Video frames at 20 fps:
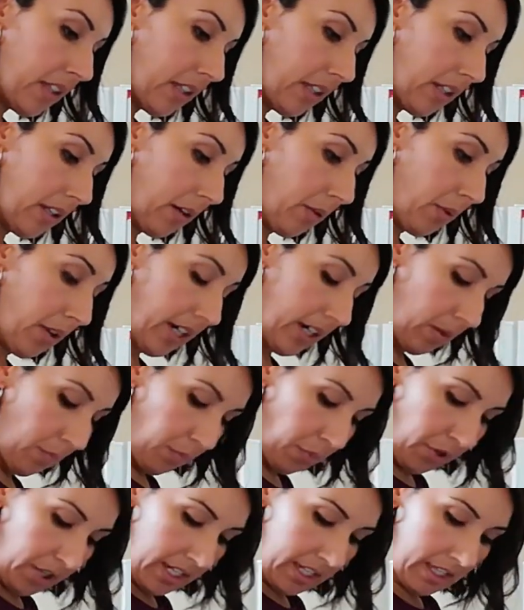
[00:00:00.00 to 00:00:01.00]
And we're gonna
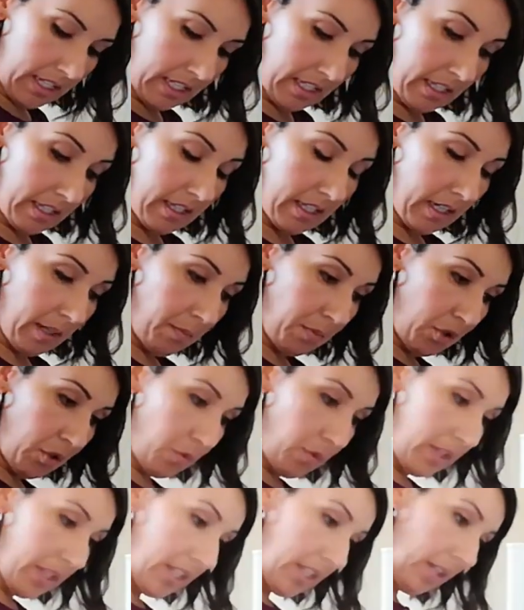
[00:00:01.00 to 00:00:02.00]
bring this up
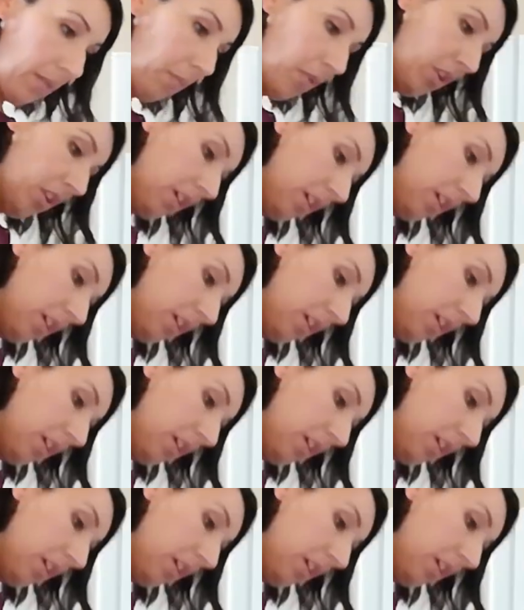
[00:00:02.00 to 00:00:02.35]
to a simmer,